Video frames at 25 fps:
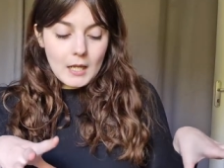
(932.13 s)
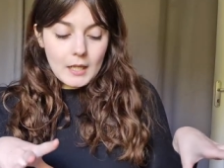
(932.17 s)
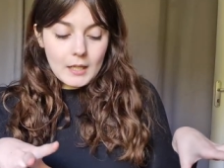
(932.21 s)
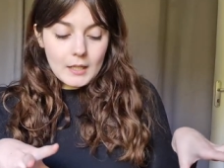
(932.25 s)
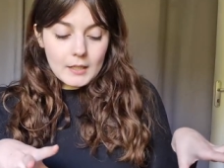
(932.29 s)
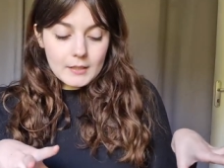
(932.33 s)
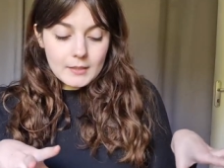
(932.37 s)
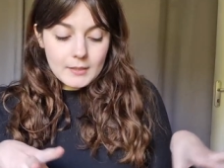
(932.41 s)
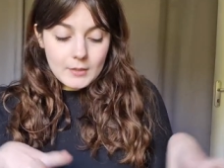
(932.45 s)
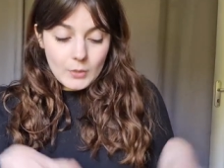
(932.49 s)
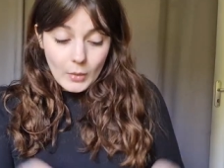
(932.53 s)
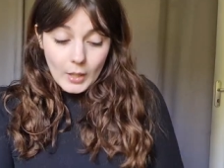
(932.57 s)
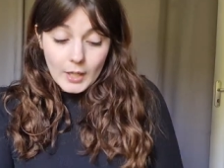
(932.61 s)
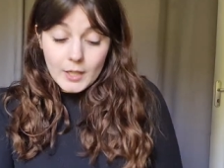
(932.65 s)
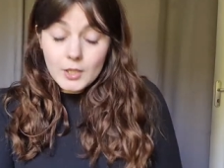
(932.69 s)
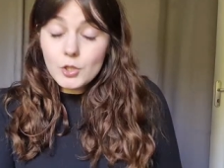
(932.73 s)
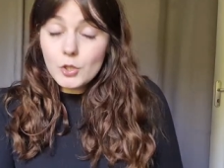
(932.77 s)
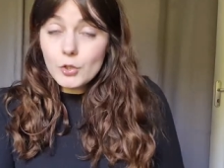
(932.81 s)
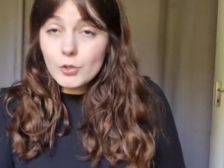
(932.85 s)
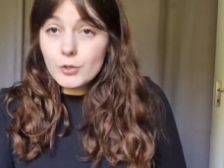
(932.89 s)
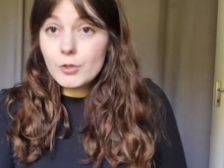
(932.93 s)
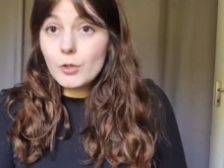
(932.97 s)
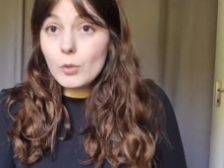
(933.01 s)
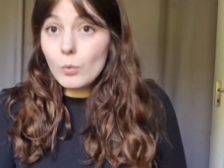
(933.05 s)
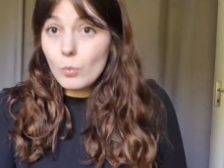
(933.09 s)
So I
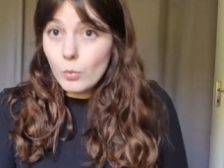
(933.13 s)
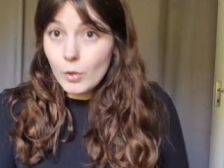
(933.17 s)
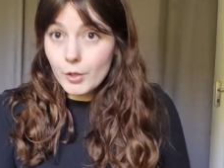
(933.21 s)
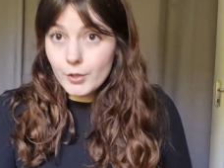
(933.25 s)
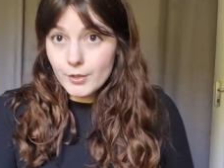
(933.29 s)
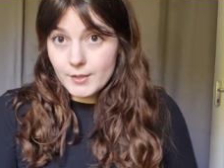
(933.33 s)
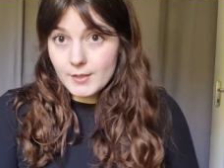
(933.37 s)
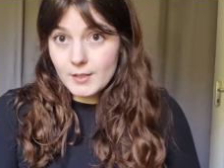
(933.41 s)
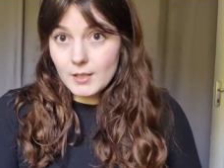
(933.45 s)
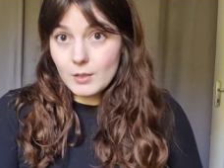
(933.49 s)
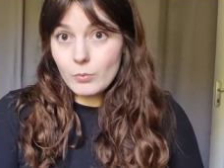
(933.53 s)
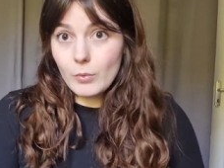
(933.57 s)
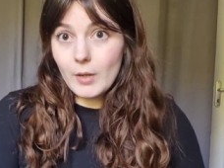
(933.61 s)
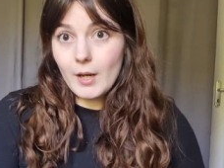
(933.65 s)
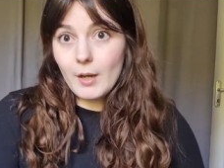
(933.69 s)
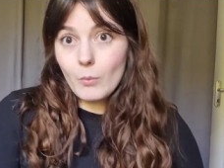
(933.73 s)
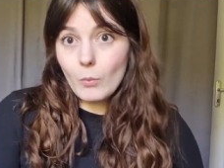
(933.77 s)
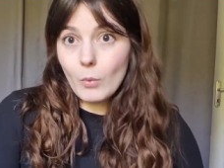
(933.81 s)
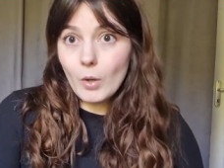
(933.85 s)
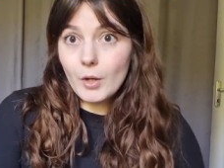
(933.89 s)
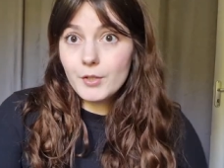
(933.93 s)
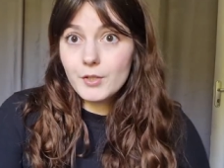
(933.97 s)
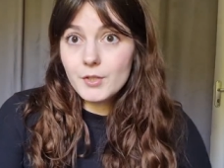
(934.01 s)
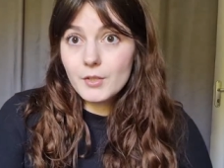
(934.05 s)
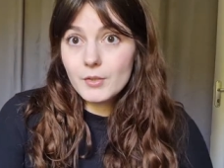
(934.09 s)
chose the worsted weight
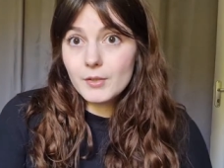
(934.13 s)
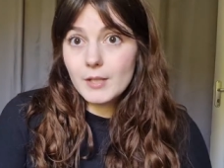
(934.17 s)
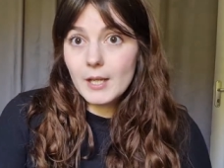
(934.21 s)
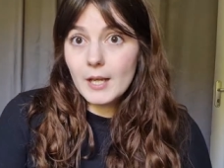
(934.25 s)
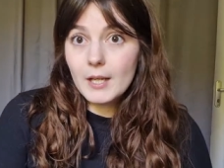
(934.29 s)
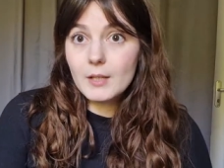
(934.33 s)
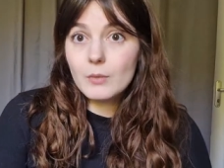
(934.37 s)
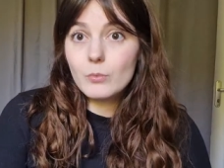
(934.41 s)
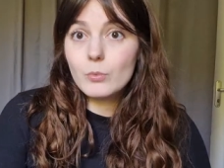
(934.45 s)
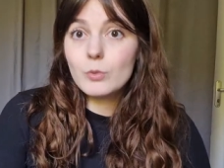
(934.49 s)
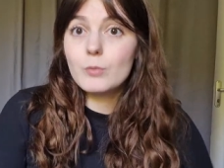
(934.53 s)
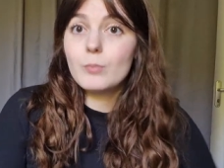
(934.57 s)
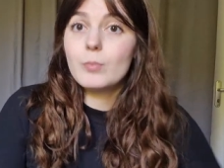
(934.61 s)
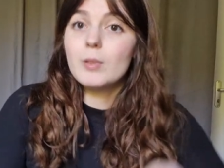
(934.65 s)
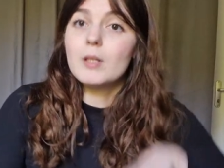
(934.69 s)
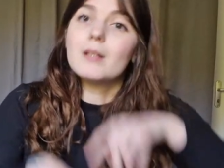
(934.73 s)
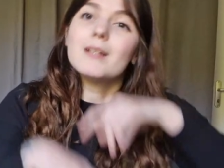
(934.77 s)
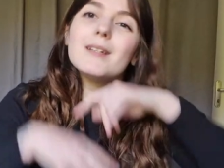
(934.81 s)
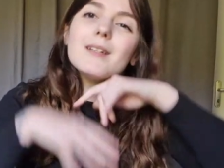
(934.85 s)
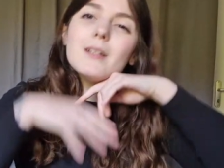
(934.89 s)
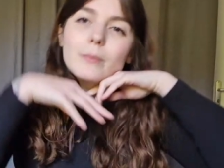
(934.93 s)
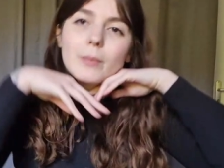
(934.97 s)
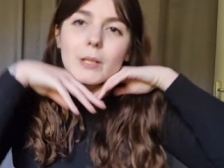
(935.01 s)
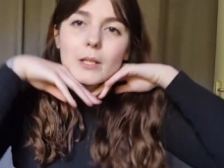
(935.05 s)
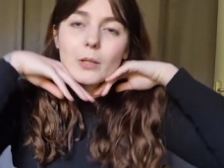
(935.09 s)
one so that it would be a
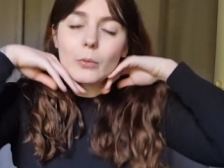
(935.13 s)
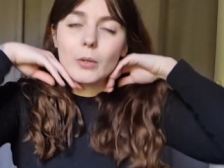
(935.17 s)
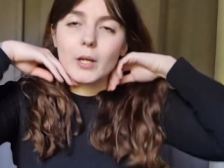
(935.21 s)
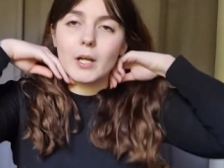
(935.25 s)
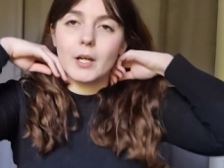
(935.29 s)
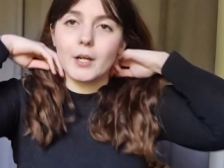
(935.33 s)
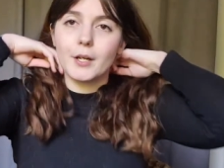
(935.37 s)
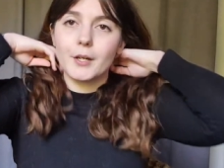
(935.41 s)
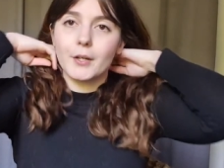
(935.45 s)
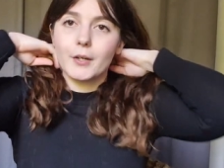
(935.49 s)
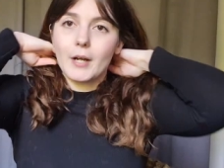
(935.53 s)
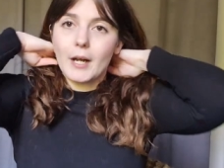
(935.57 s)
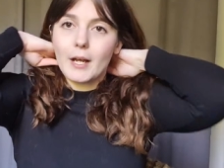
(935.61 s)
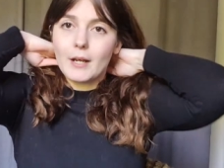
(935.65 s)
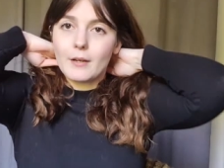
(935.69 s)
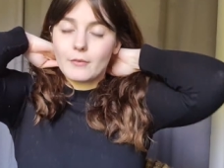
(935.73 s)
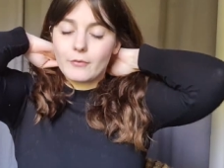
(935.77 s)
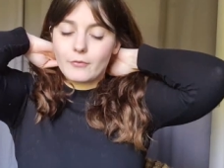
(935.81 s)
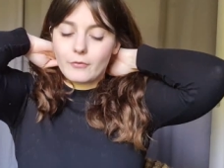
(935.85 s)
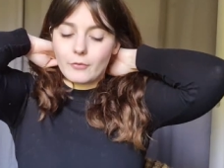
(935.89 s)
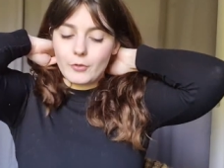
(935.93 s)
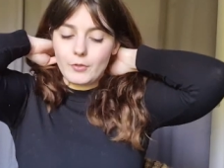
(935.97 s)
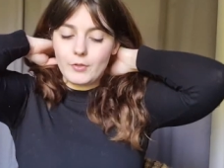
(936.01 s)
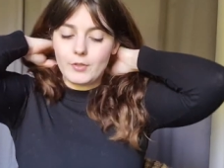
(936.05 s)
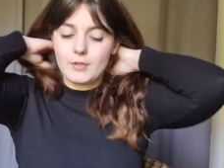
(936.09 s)
little bit quicker at
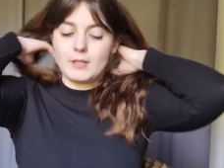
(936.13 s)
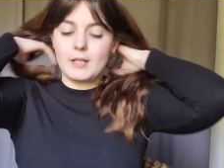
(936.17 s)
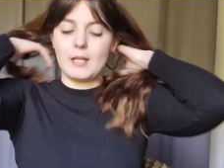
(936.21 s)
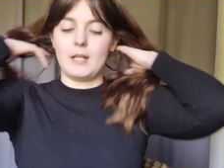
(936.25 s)
first.